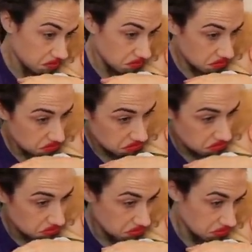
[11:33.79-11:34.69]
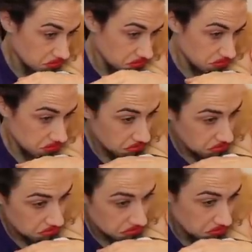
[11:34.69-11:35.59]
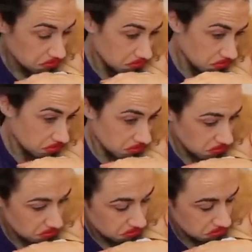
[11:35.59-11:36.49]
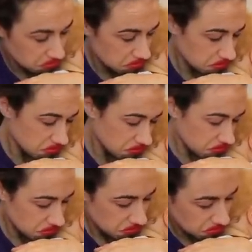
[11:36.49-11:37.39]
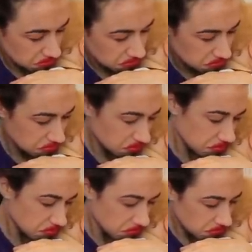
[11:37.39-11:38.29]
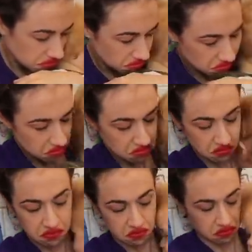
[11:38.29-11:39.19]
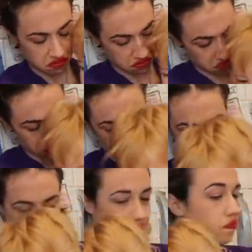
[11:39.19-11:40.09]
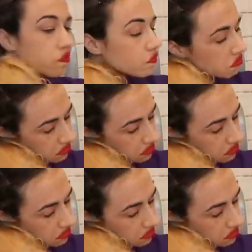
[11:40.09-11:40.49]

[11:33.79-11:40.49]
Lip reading: (no one is talking)